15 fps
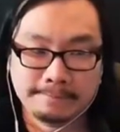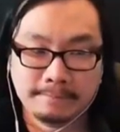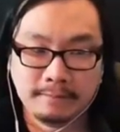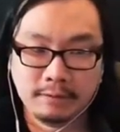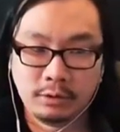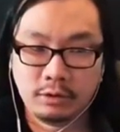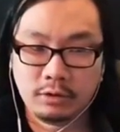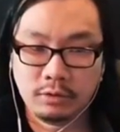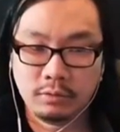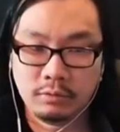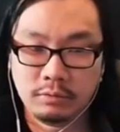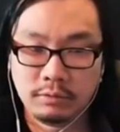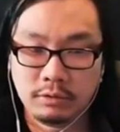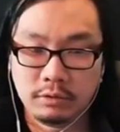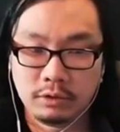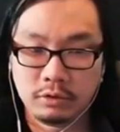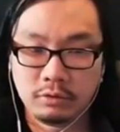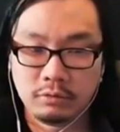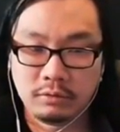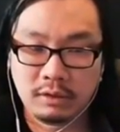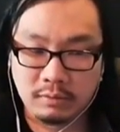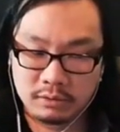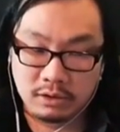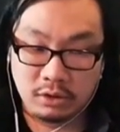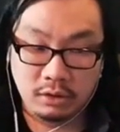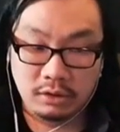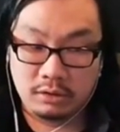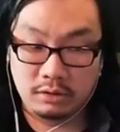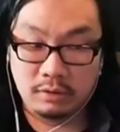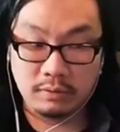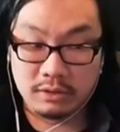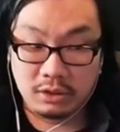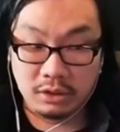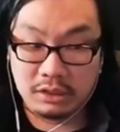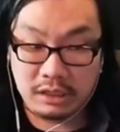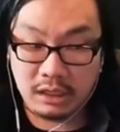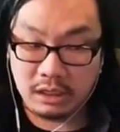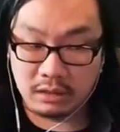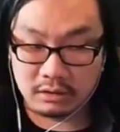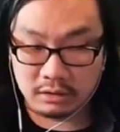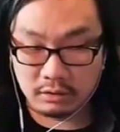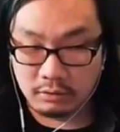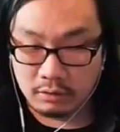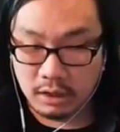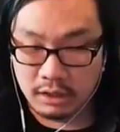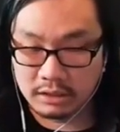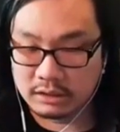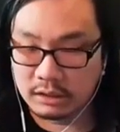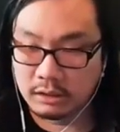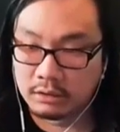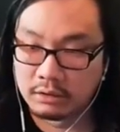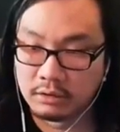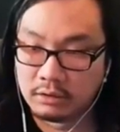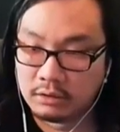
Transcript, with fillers: You know, you do you do. It was a good it was a good gig too, honestly.